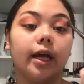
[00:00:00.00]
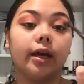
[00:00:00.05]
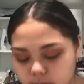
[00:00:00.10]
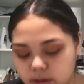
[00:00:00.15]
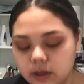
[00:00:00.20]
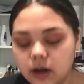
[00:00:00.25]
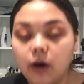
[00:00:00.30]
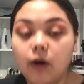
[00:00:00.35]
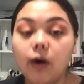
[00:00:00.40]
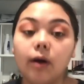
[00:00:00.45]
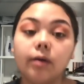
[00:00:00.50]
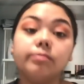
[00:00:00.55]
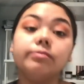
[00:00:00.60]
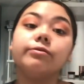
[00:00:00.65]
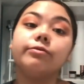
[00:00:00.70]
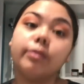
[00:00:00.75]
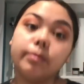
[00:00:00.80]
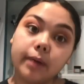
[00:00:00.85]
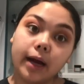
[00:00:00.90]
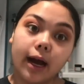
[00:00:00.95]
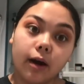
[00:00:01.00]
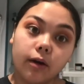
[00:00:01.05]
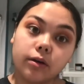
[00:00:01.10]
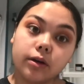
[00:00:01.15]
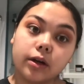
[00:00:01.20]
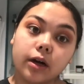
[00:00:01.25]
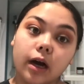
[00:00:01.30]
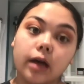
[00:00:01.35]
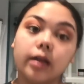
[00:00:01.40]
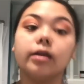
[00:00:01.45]
So for my
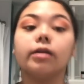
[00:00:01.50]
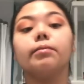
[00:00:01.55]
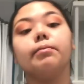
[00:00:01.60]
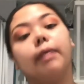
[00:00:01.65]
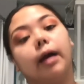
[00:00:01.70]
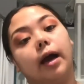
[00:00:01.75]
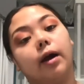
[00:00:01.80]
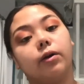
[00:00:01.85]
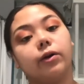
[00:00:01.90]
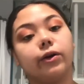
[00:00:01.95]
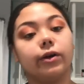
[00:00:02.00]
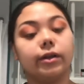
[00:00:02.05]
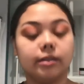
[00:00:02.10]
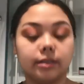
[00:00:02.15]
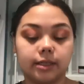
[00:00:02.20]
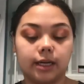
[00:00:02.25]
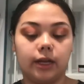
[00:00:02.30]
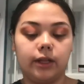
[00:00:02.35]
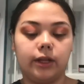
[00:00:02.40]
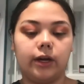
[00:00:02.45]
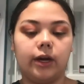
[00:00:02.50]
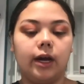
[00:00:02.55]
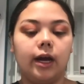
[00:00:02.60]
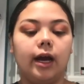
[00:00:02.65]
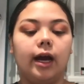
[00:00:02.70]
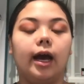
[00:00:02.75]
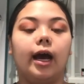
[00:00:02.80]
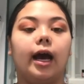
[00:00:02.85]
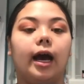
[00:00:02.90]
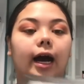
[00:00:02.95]
outer color, my outer crease color,
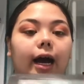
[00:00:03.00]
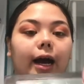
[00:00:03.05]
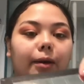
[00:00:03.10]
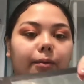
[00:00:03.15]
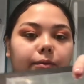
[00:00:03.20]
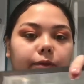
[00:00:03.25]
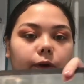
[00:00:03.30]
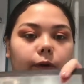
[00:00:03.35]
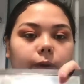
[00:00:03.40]
I'm